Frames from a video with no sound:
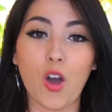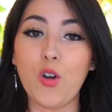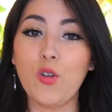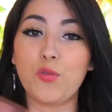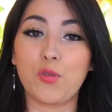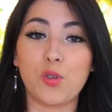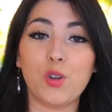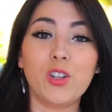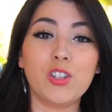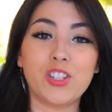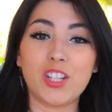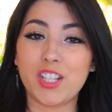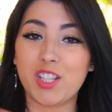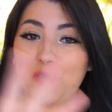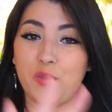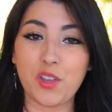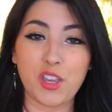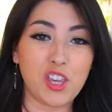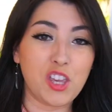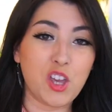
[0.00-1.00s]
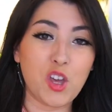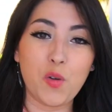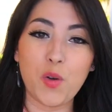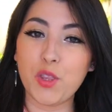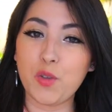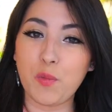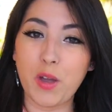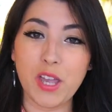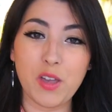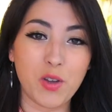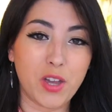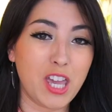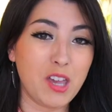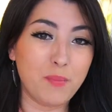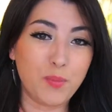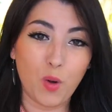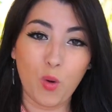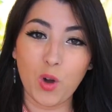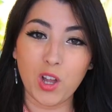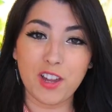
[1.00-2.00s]
Overall, just for you and the way you
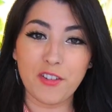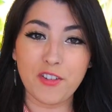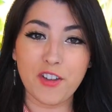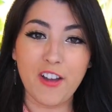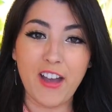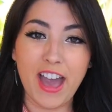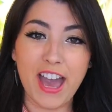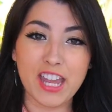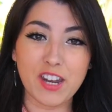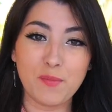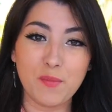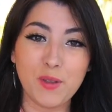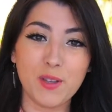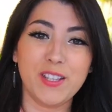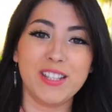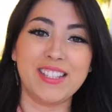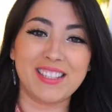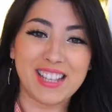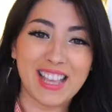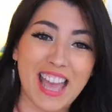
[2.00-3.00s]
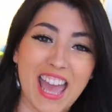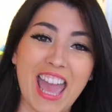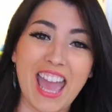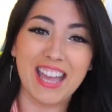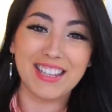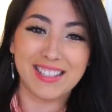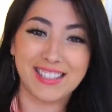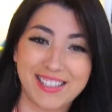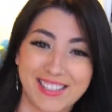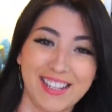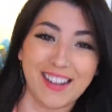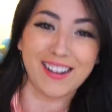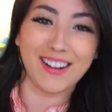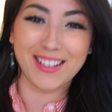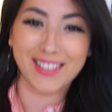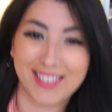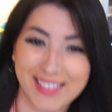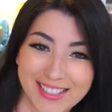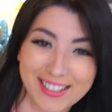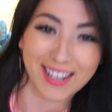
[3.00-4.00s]
keep all of your animals, a
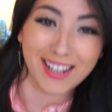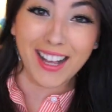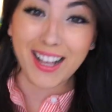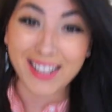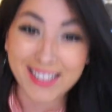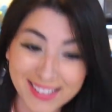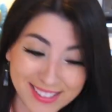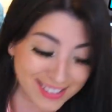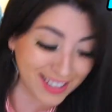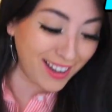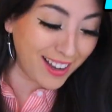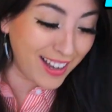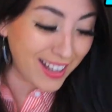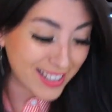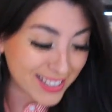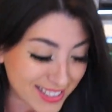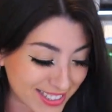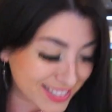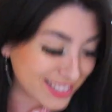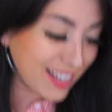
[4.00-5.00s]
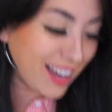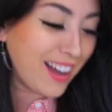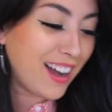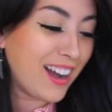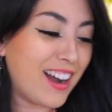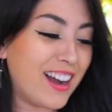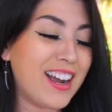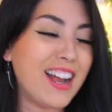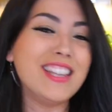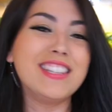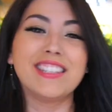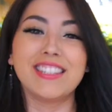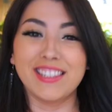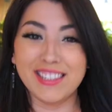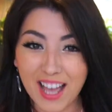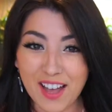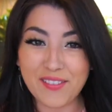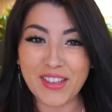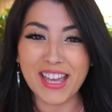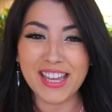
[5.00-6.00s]
star, star, star, star.
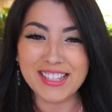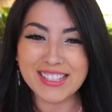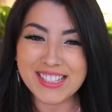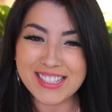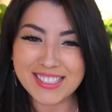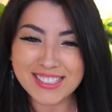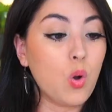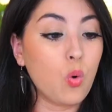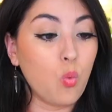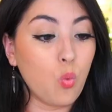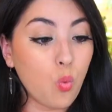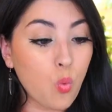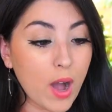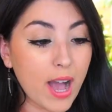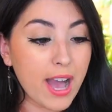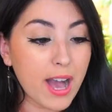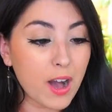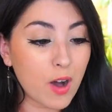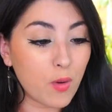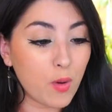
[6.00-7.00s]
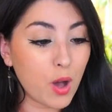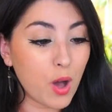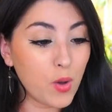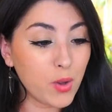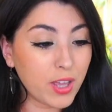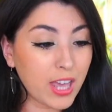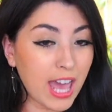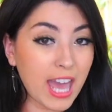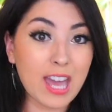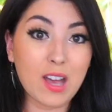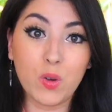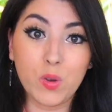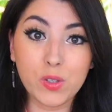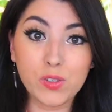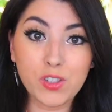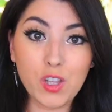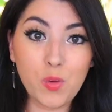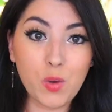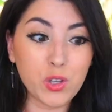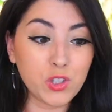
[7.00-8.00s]
Love it. Wow. Okay.
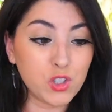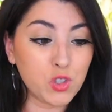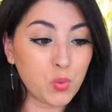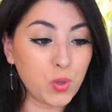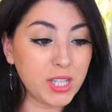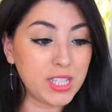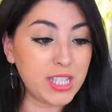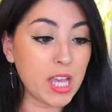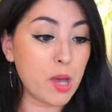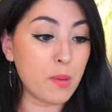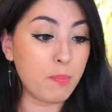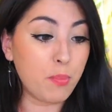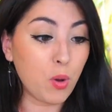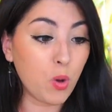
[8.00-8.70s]
Also on Twitter,